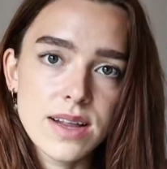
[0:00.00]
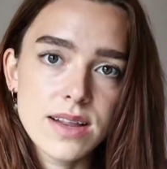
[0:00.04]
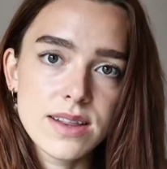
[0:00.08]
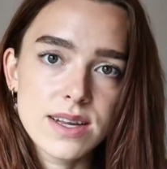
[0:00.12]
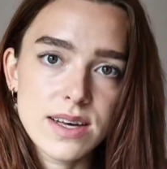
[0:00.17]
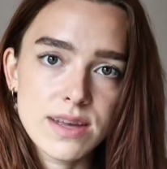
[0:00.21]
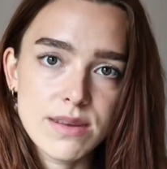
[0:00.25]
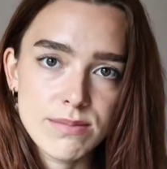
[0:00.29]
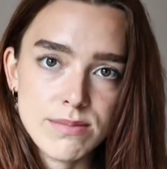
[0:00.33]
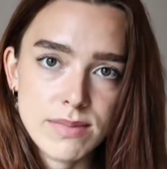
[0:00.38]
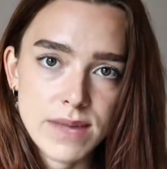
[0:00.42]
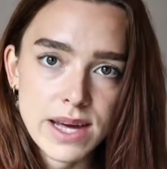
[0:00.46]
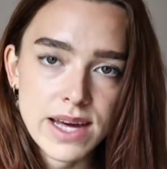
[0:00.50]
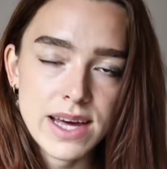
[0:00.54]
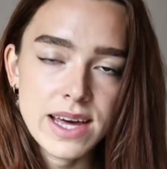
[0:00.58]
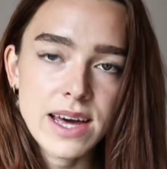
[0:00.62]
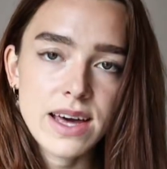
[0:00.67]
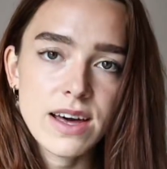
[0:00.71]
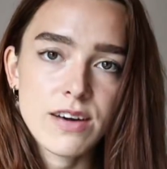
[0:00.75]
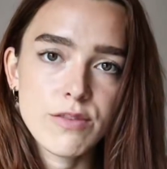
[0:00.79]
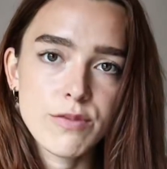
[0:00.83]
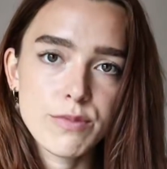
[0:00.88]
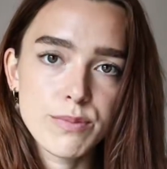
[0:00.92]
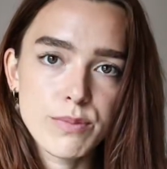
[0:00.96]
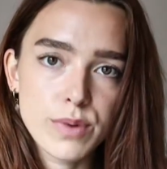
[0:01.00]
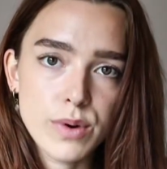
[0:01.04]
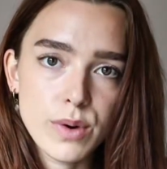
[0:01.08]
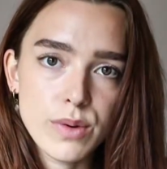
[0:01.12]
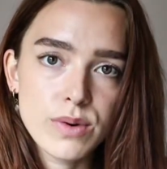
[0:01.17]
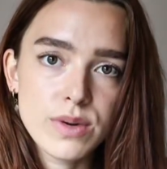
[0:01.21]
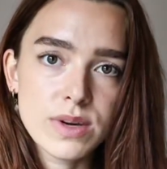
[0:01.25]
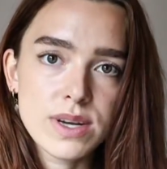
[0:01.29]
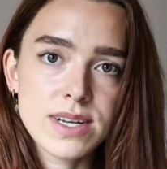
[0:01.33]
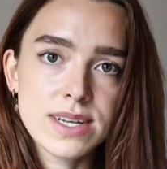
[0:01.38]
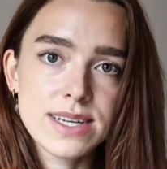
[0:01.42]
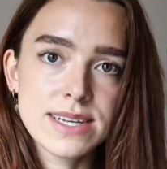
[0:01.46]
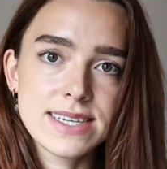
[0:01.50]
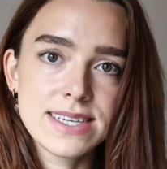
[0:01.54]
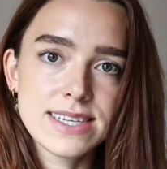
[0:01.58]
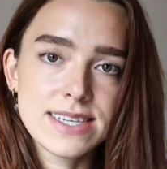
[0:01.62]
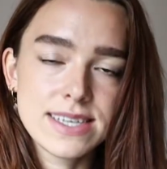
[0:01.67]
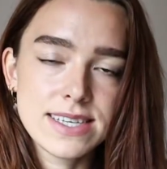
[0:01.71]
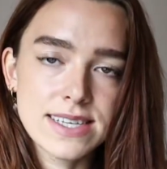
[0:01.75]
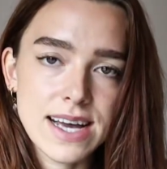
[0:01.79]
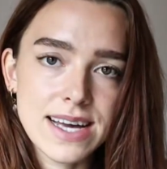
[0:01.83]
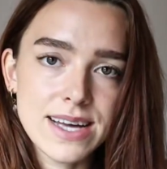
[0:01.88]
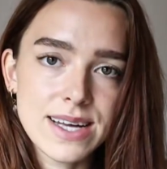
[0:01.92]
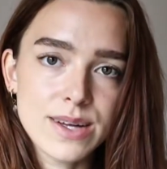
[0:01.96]
they may have broken the
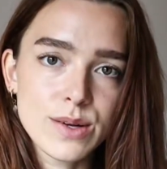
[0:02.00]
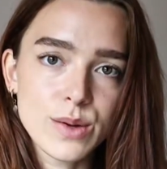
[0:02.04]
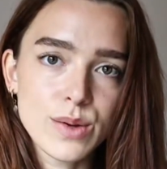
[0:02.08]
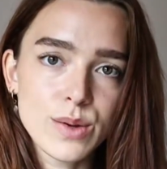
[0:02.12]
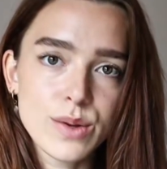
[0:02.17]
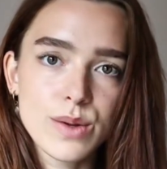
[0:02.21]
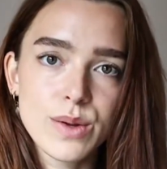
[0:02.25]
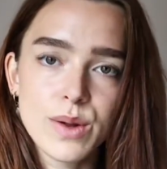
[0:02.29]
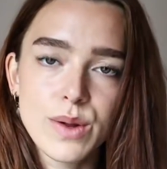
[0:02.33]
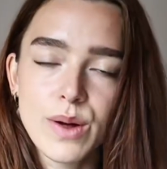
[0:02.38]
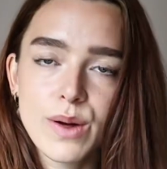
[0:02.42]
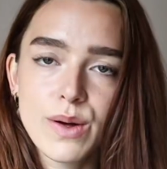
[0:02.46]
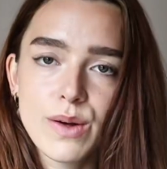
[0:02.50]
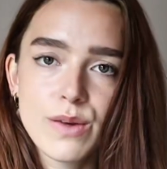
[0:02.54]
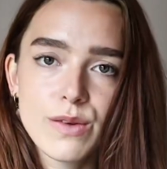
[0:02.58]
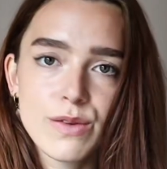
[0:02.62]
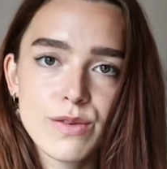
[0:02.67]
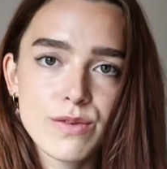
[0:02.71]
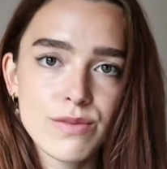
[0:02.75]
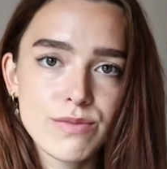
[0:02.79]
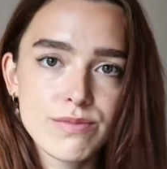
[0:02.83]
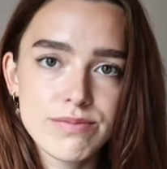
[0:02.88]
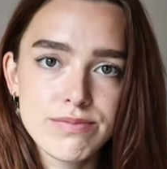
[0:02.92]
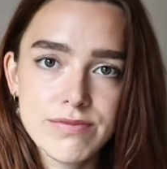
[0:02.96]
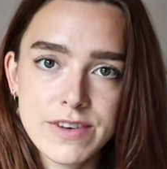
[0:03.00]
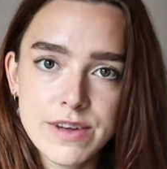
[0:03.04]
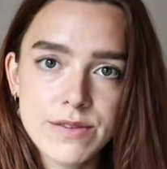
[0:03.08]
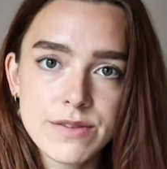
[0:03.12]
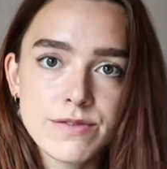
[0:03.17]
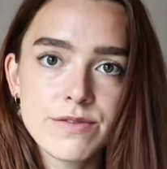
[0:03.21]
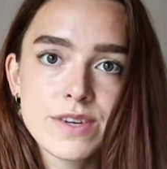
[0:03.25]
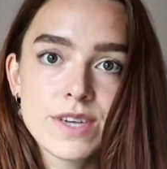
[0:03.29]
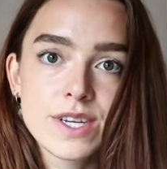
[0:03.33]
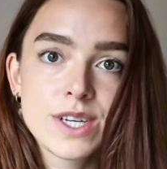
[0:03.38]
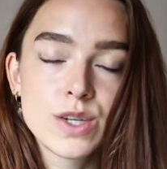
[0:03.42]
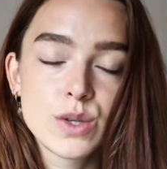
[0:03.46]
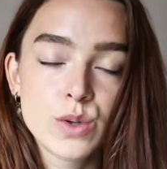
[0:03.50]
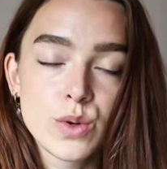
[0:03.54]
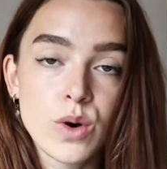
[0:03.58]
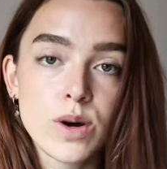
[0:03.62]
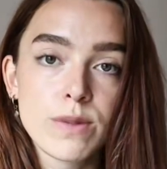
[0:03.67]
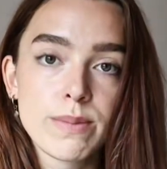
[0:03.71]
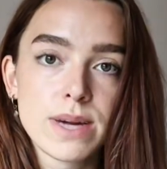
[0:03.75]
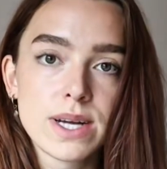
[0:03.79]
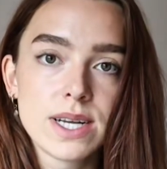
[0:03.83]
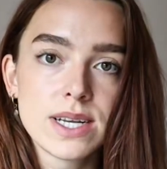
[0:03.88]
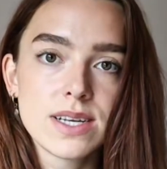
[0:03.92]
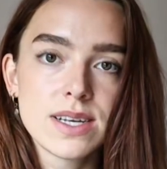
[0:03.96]
cycle of infinite
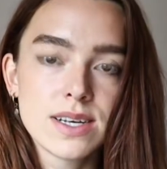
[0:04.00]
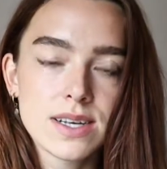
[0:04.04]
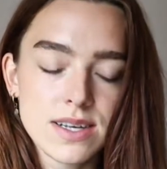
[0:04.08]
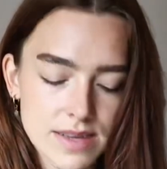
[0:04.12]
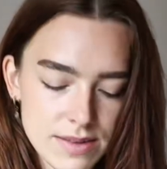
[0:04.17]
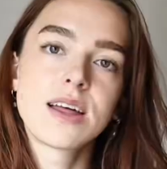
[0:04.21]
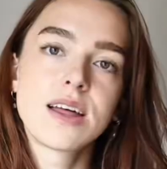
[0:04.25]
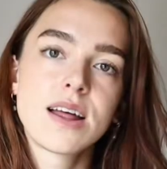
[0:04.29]
torment.